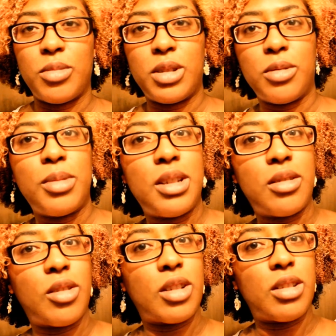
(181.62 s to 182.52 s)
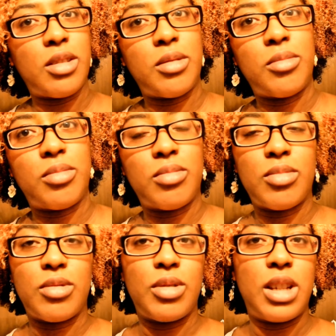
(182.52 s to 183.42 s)
a little bit, talking to them
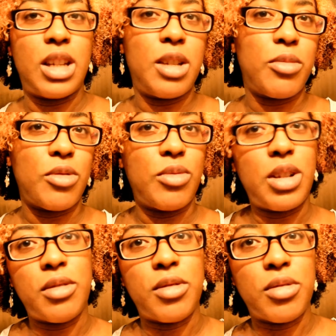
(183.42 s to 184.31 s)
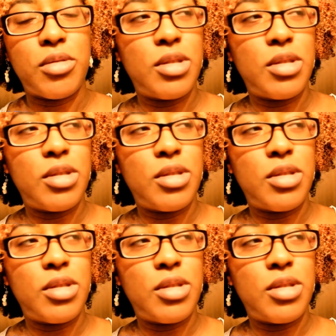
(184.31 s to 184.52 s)
through the game or whatever.